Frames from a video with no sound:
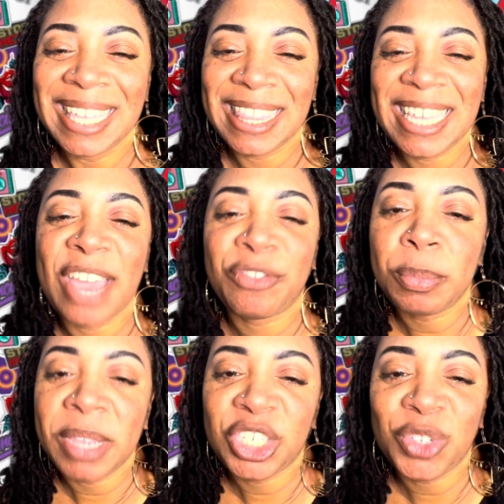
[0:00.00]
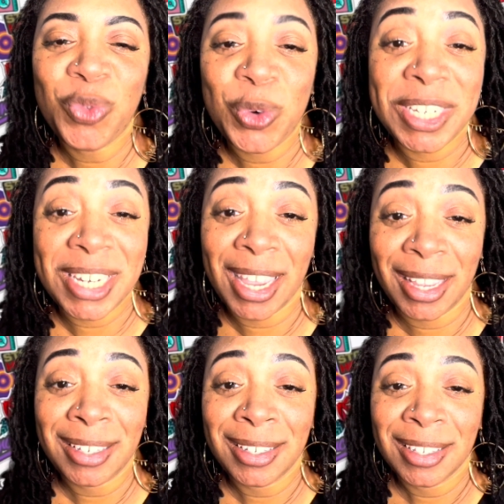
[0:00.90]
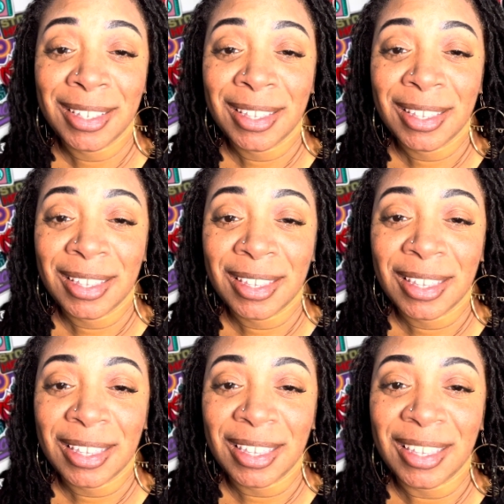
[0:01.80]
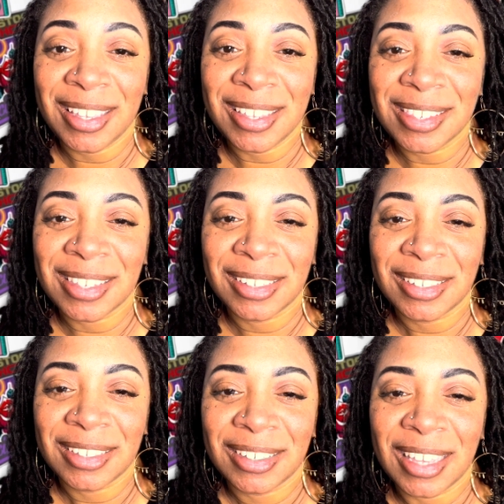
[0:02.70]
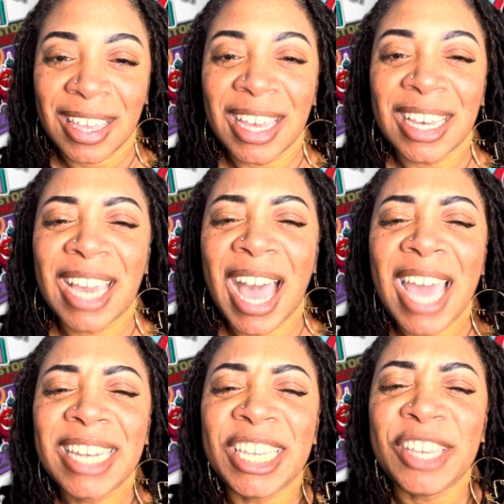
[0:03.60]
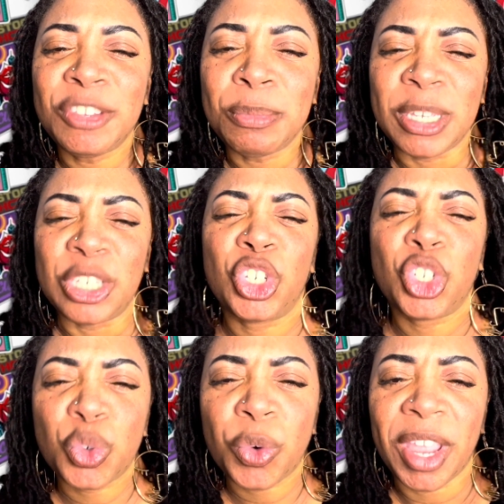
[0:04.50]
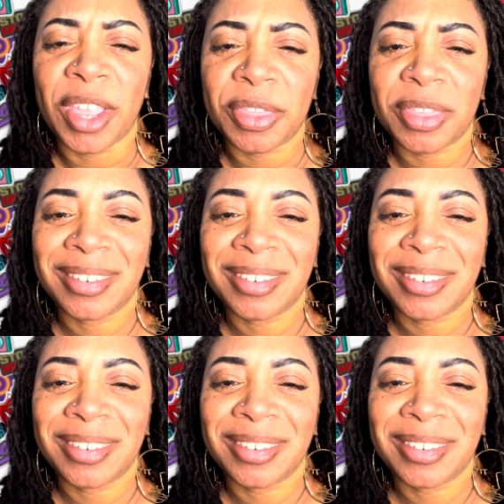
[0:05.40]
The affirmation for today is God gives me strength.